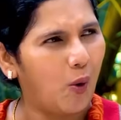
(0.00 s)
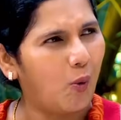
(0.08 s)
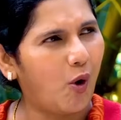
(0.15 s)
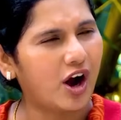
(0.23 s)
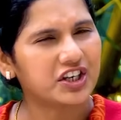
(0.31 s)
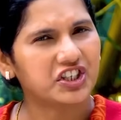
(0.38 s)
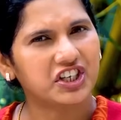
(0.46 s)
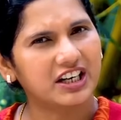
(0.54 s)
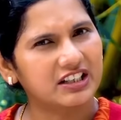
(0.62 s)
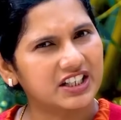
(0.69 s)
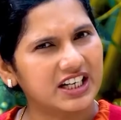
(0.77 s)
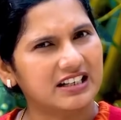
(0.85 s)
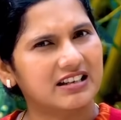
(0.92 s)

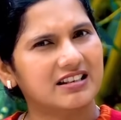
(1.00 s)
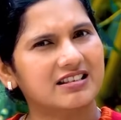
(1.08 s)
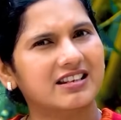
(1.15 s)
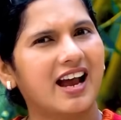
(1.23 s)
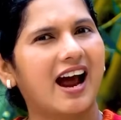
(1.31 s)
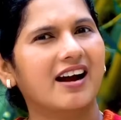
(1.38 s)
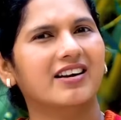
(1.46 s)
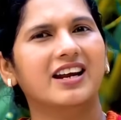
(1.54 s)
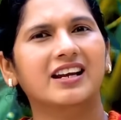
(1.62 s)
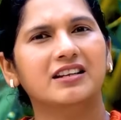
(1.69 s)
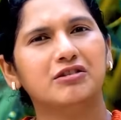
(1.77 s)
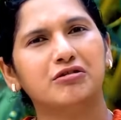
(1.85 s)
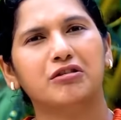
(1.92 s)
watching Jesus
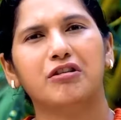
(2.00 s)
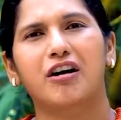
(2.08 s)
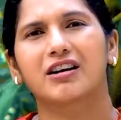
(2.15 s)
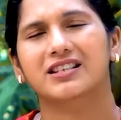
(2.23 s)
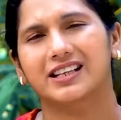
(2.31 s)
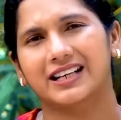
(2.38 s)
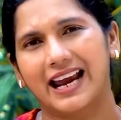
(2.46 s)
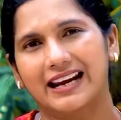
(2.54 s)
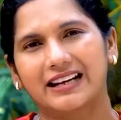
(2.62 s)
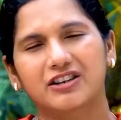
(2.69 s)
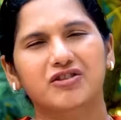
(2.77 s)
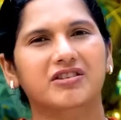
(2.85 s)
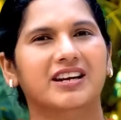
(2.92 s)
carrying his cross and
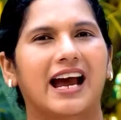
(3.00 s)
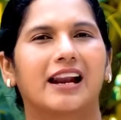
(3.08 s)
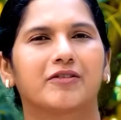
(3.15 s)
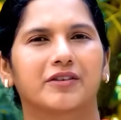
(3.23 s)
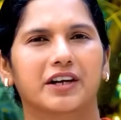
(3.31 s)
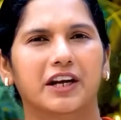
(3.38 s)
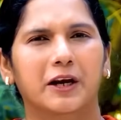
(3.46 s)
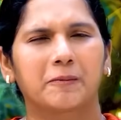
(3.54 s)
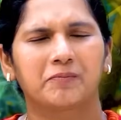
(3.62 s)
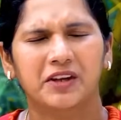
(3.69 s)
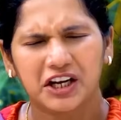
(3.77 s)
heading to Calvary.